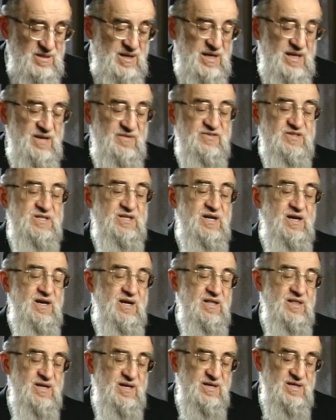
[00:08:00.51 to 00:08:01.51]
I have
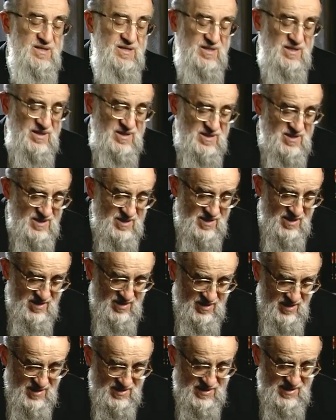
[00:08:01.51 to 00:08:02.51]
Sal and uh, and
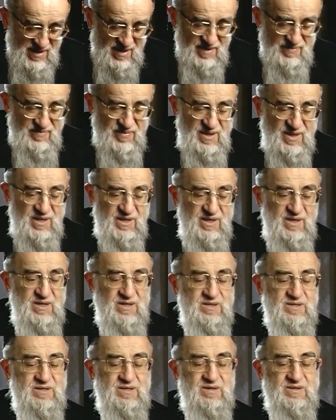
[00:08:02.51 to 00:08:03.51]
Yosel.
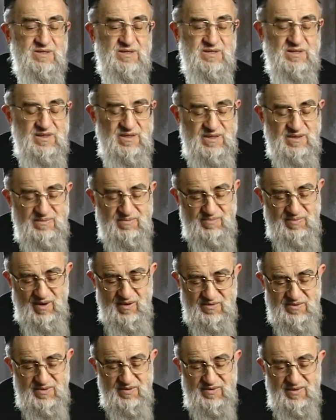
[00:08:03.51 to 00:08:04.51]
So, so
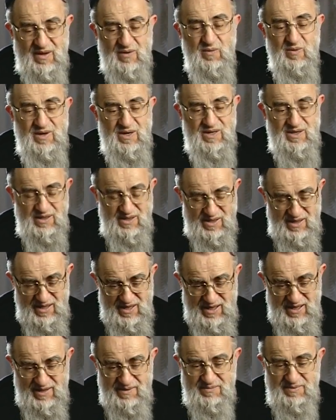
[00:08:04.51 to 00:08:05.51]
both of them were in the
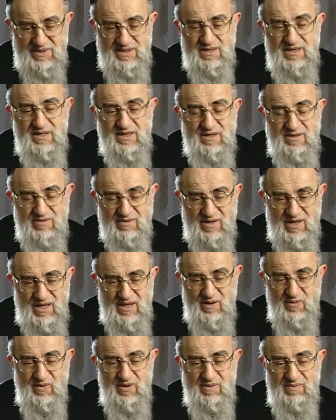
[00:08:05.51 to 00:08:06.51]
camps
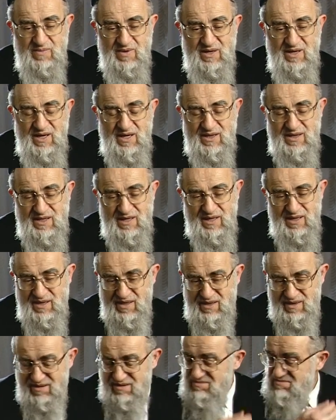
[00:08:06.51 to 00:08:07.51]
together with me
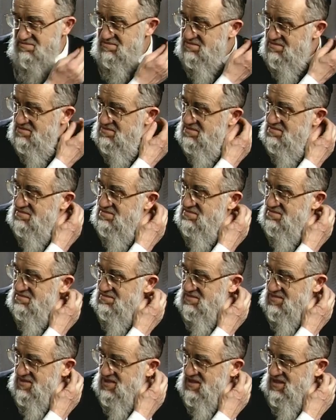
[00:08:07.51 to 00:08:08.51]
until
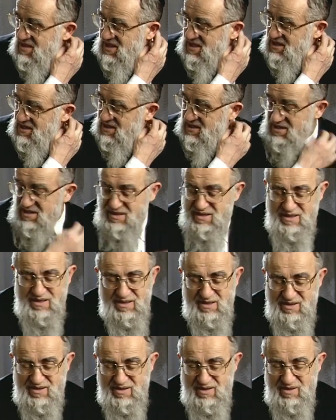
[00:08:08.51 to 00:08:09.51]

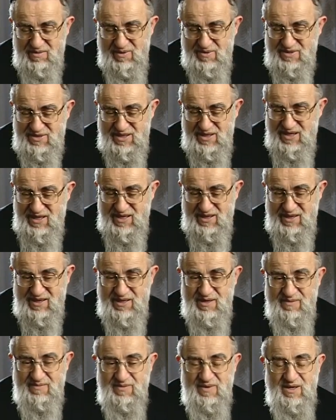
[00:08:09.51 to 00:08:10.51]
until uh, almost the end.
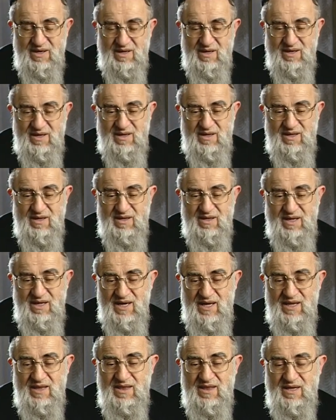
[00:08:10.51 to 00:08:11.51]
In the
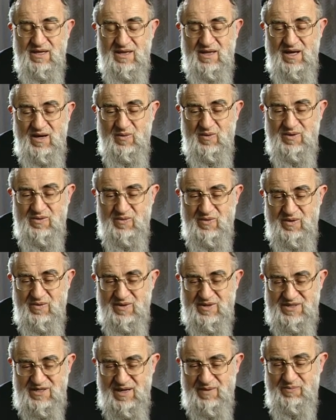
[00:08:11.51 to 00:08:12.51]
end, uh, they we
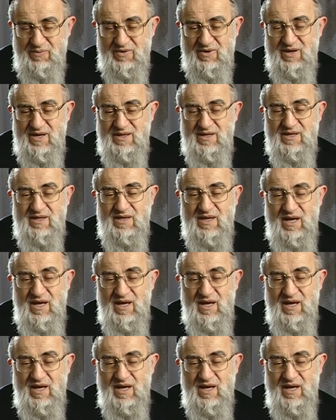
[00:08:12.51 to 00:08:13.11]
were separated.